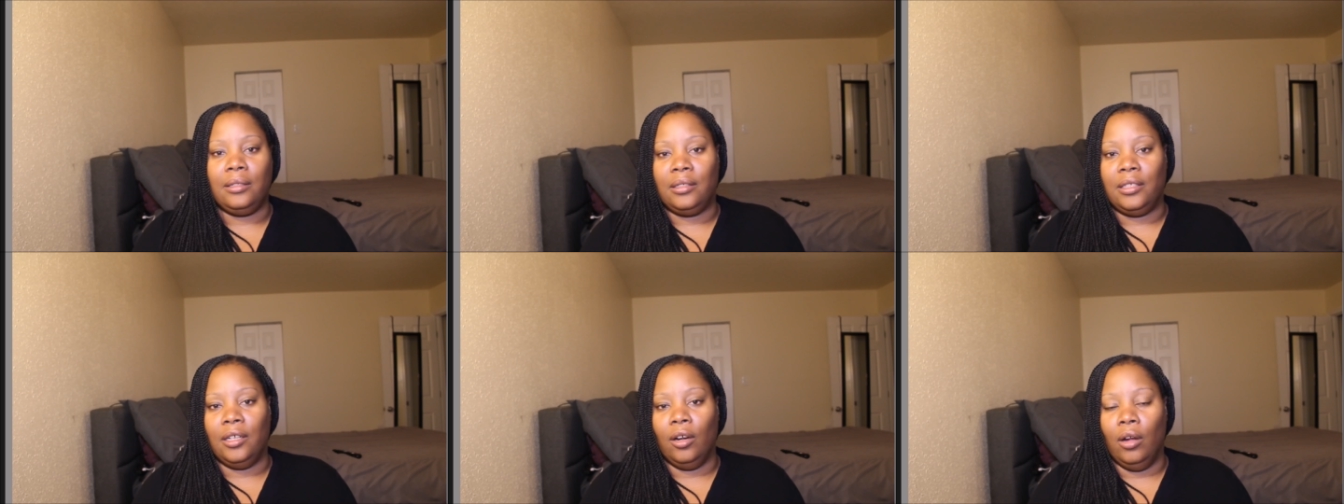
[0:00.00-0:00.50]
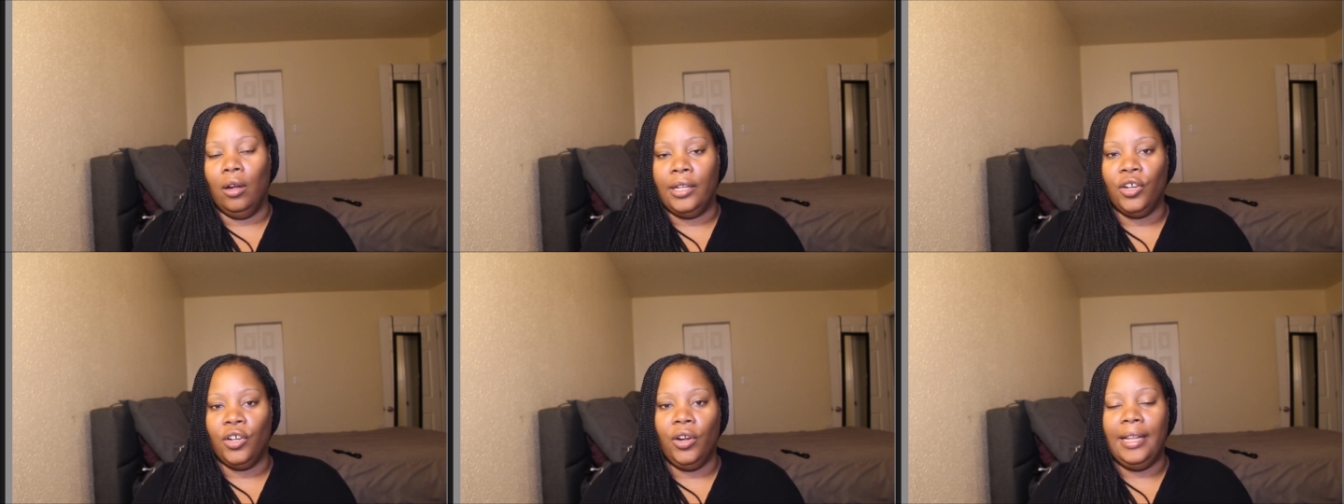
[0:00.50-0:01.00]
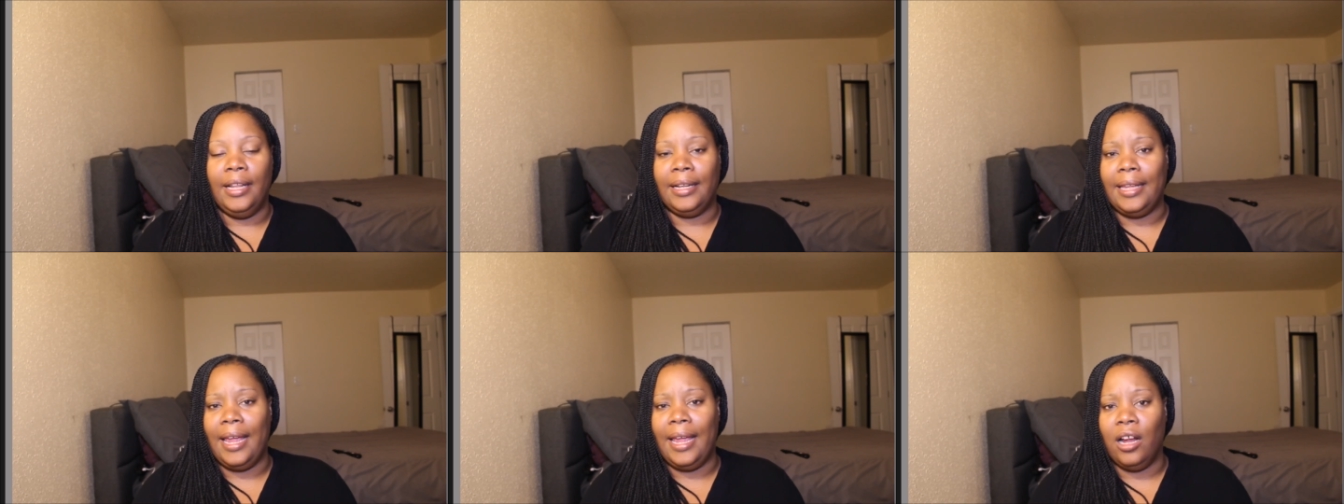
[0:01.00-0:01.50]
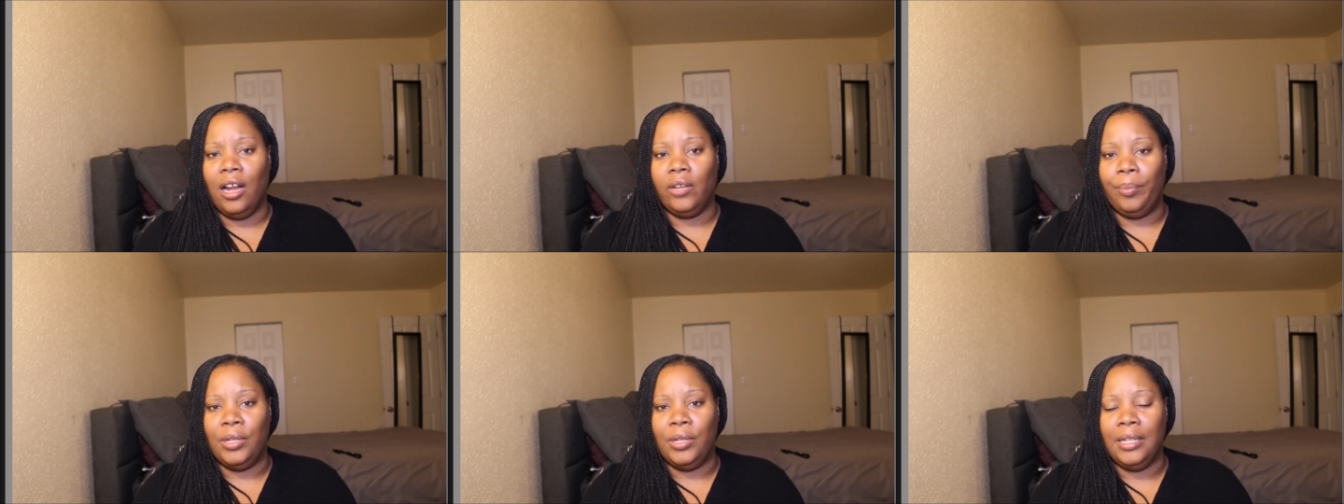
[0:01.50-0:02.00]
the attorney that they hired to
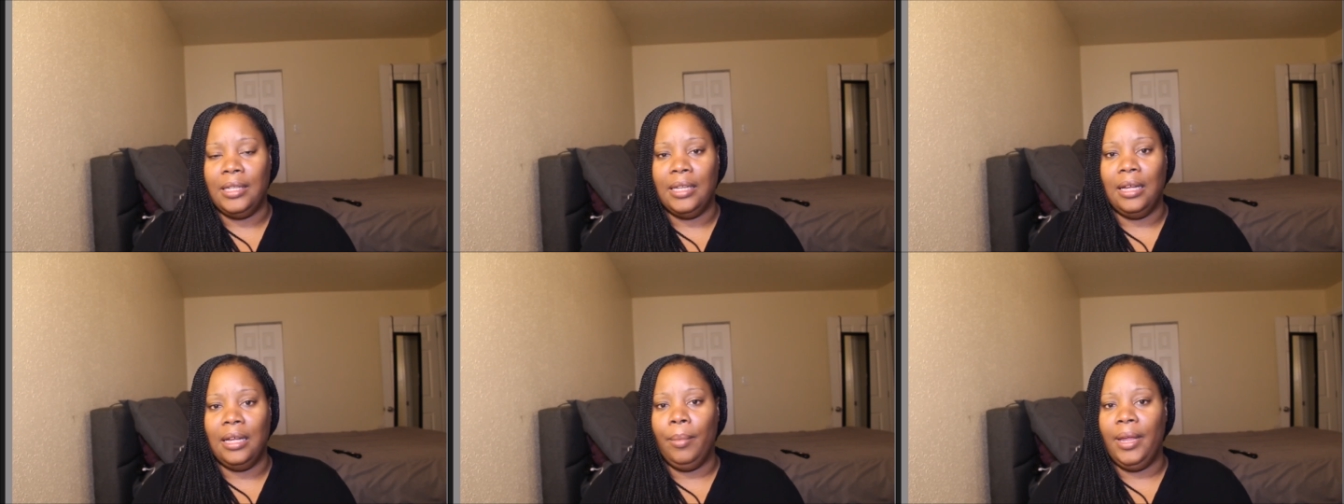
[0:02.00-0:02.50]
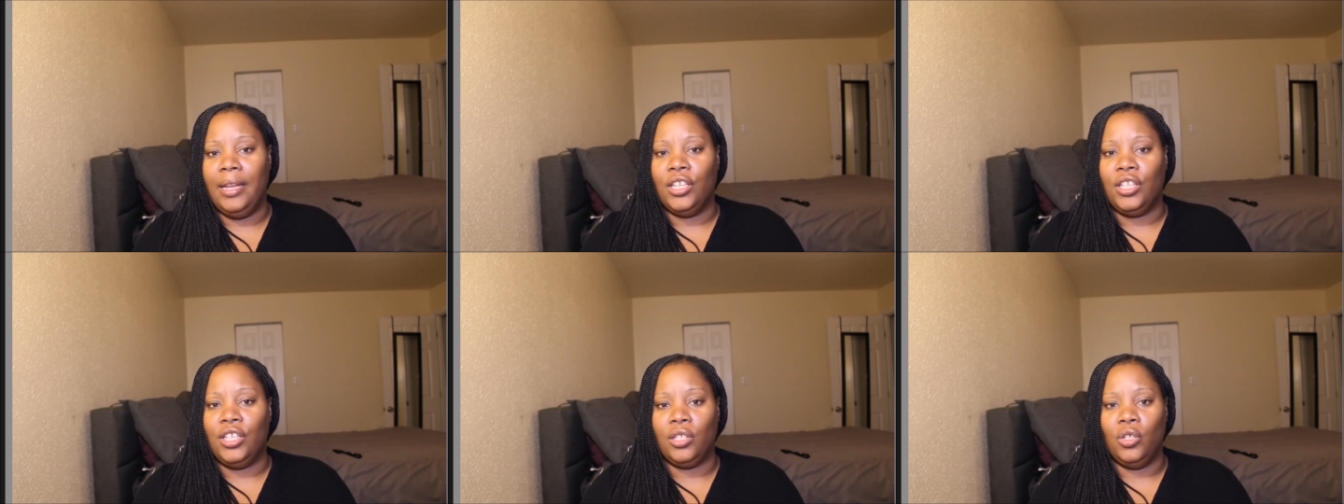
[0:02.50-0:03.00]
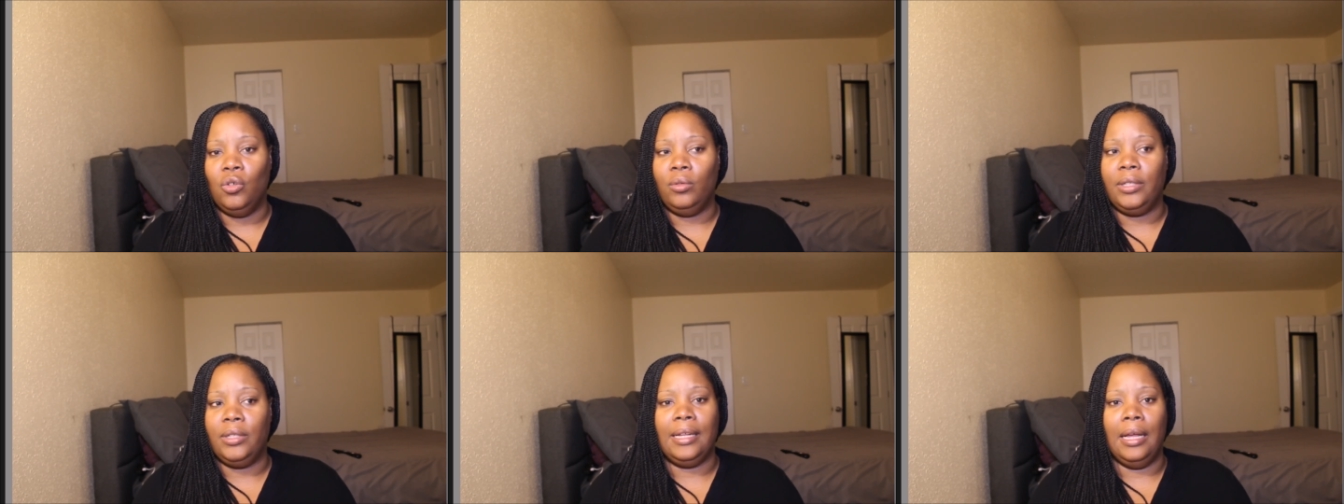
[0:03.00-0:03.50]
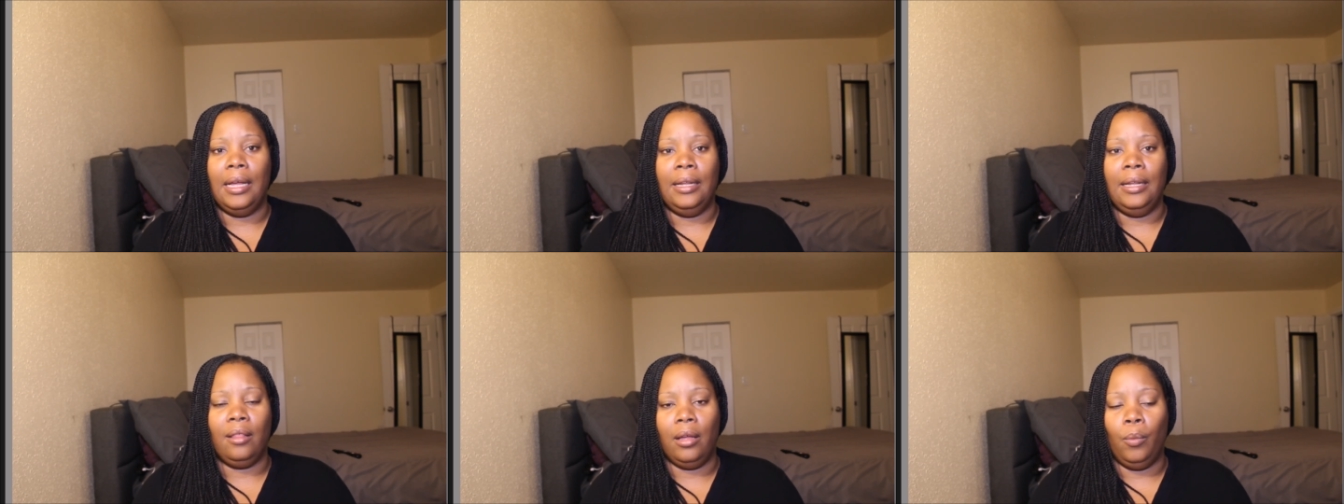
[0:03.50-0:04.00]
represent them in this suit that
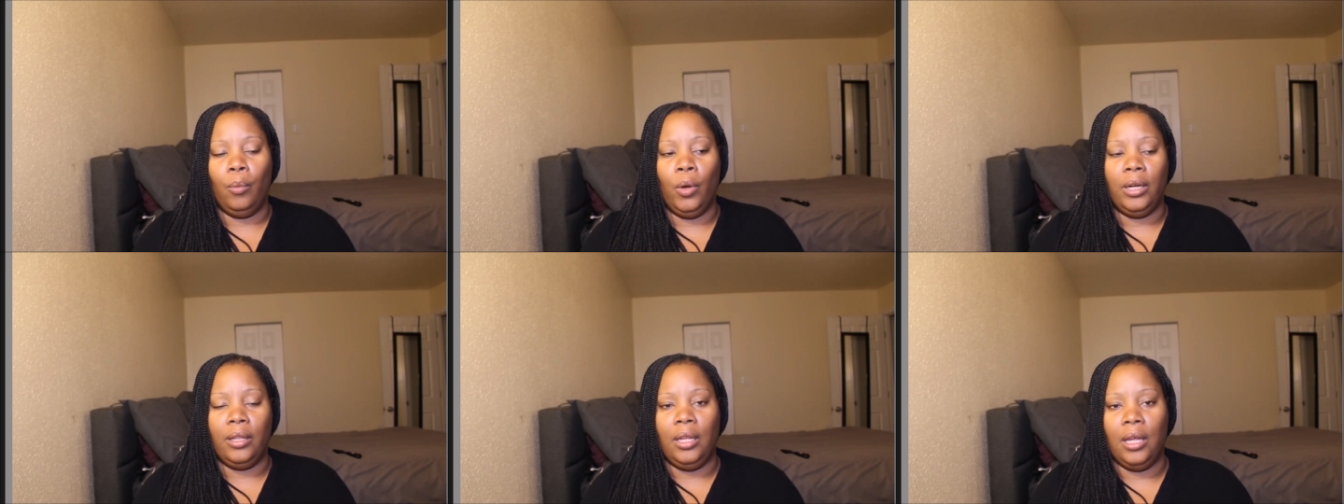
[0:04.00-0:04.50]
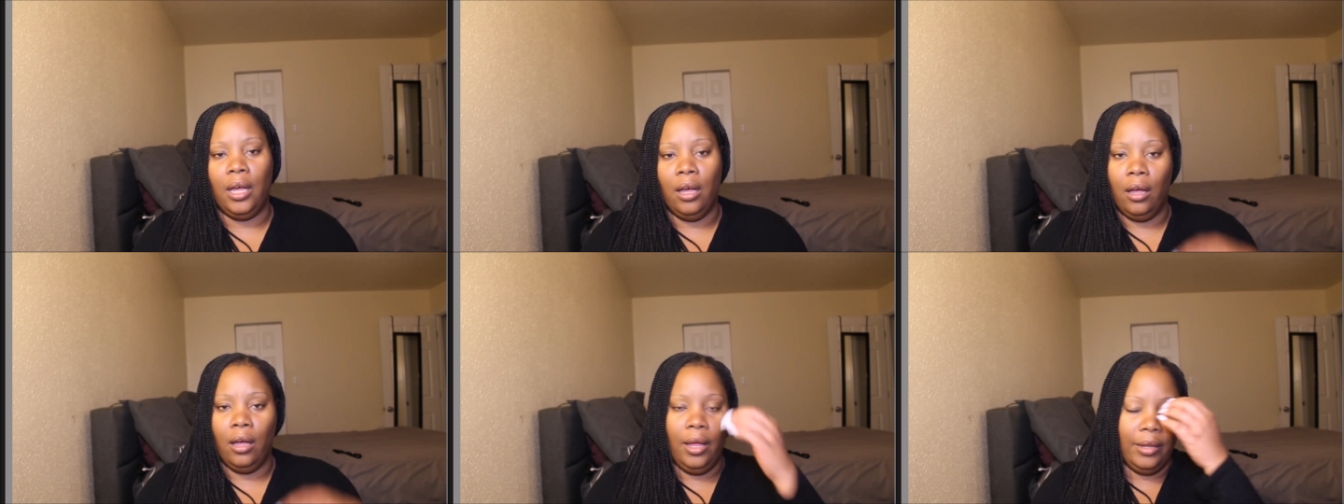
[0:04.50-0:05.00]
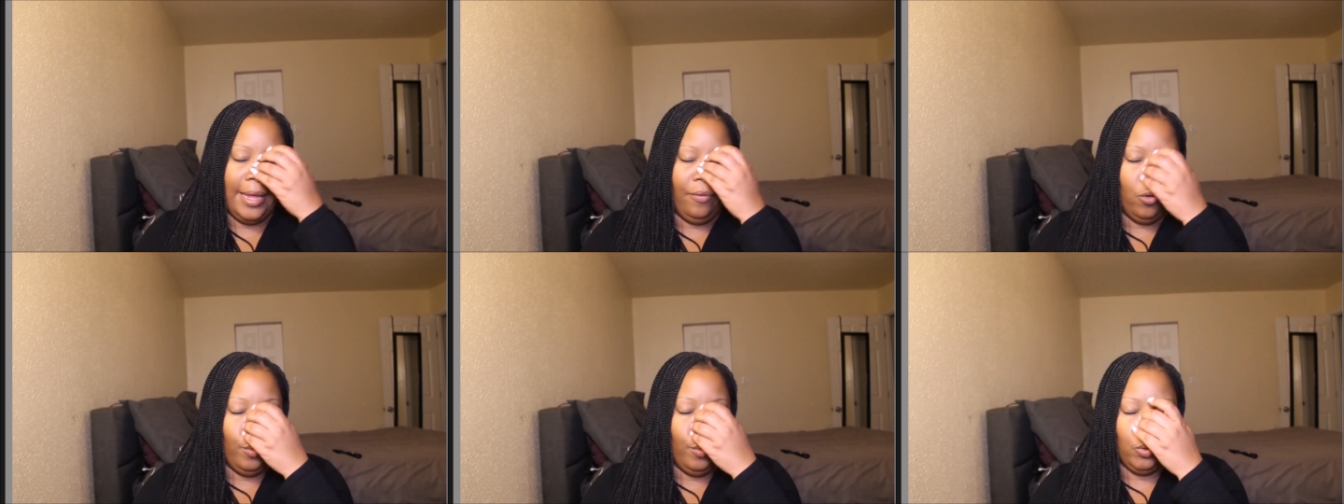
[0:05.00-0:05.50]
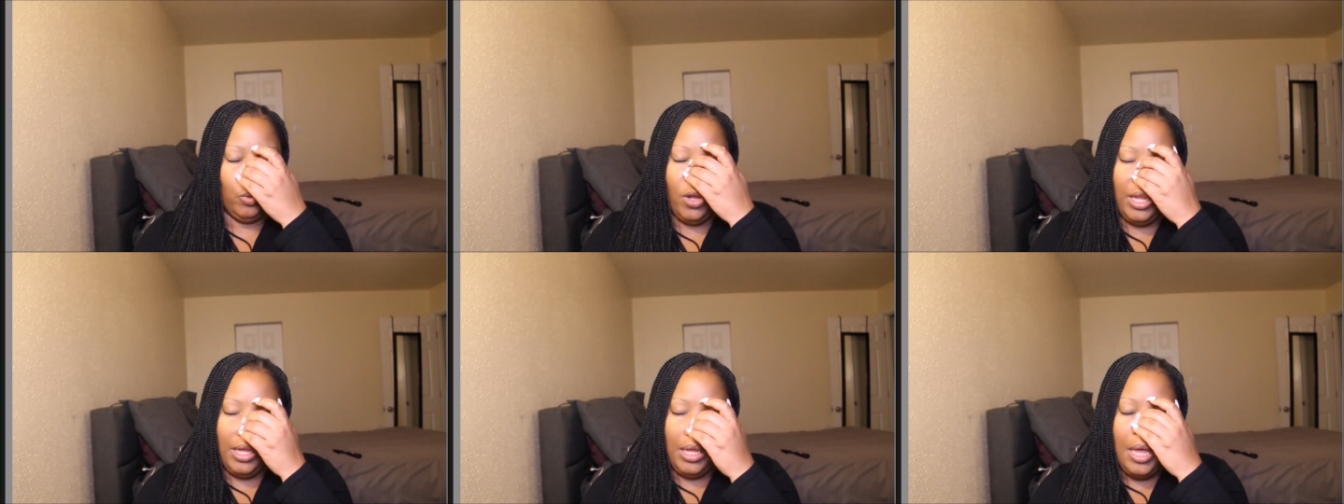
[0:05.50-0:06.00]
a former employee